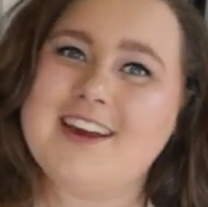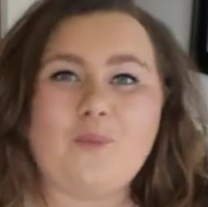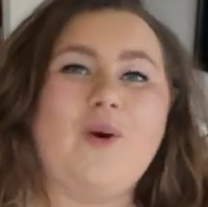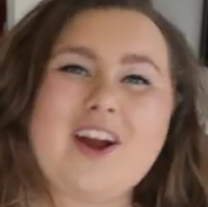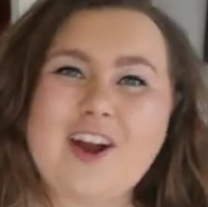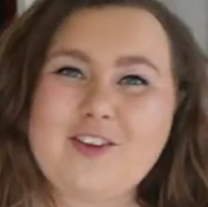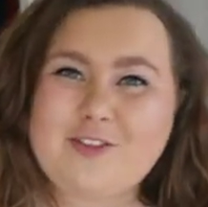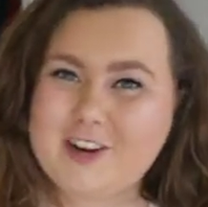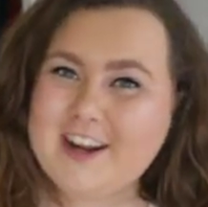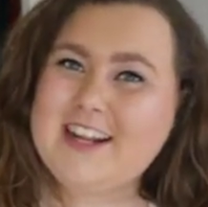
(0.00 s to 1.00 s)
When I
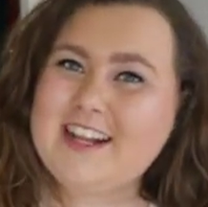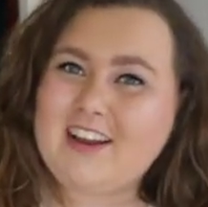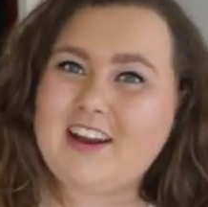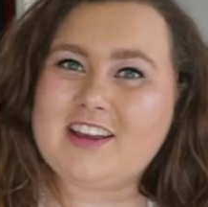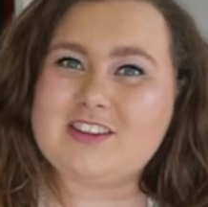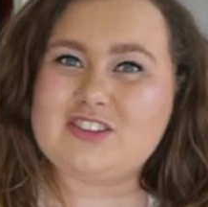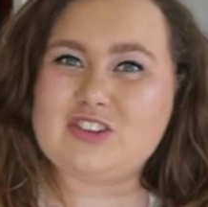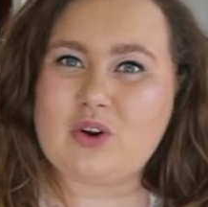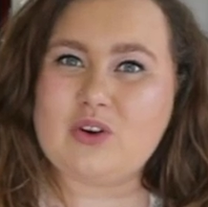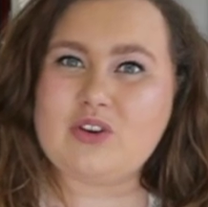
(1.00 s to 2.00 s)
really like a
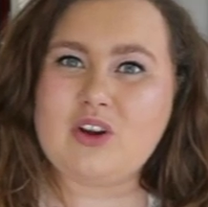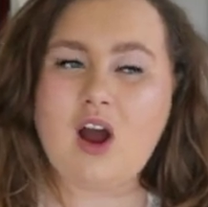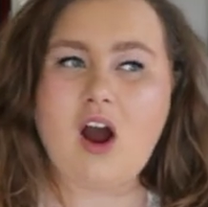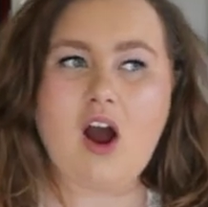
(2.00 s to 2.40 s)
song,